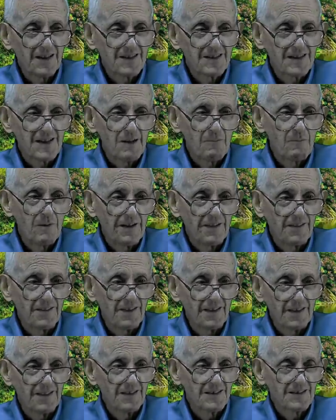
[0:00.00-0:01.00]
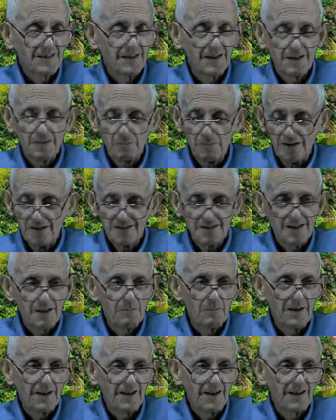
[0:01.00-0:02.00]
somewhere there, there's got to be
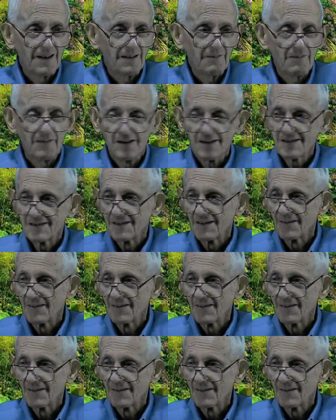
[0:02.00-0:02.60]
somebody giving us the